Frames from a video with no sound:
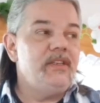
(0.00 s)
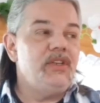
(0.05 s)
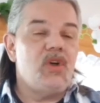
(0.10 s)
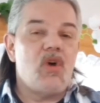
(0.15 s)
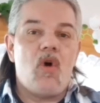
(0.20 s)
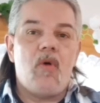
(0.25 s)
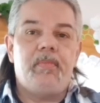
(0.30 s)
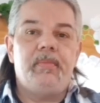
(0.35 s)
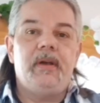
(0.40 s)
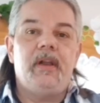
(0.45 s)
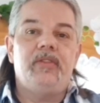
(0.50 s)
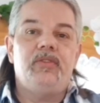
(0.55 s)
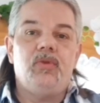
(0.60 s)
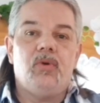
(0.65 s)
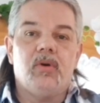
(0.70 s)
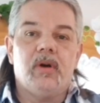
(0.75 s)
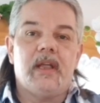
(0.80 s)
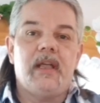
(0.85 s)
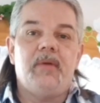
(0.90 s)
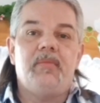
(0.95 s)
You open the
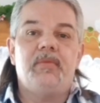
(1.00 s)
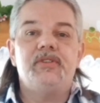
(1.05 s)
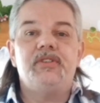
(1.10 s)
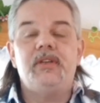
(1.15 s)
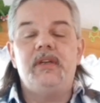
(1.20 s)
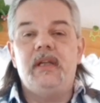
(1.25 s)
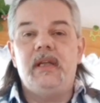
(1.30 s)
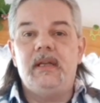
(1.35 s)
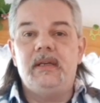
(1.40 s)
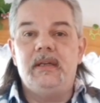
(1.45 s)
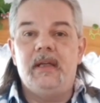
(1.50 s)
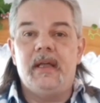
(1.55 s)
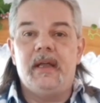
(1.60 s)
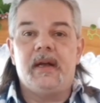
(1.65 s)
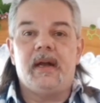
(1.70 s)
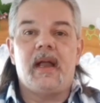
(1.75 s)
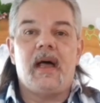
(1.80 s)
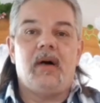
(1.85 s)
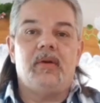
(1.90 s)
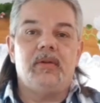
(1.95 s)
door, get what you need, get
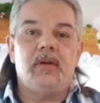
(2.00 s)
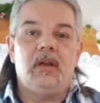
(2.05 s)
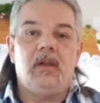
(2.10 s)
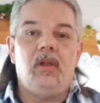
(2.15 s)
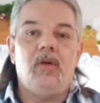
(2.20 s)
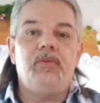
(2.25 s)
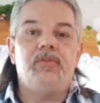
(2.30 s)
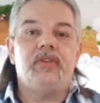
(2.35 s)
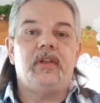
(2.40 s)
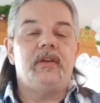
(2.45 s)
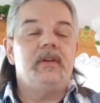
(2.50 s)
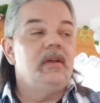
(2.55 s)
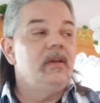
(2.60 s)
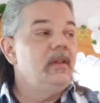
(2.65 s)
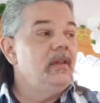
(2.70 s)
it out, and close it.